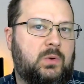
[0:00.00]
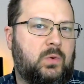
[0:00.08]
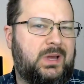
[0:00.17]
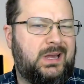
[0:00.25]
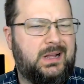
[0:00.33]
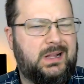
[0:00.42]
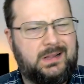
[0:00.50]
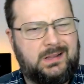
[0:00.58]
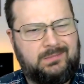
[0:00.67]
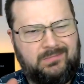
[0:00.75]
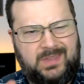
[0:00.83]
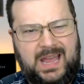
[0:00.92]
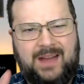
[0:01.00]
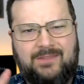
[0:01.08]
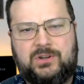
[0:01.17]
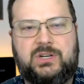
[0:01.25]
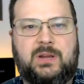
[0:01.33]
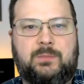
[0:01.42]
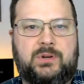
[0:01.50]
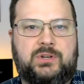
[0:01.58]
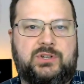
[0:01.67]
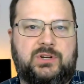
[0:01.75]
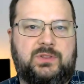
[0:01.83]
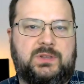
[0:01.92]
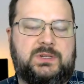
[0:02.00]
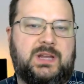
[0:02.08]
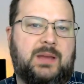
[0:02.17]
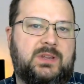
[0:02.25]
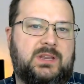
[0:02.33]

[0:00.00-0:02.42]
Well, the average temperature this time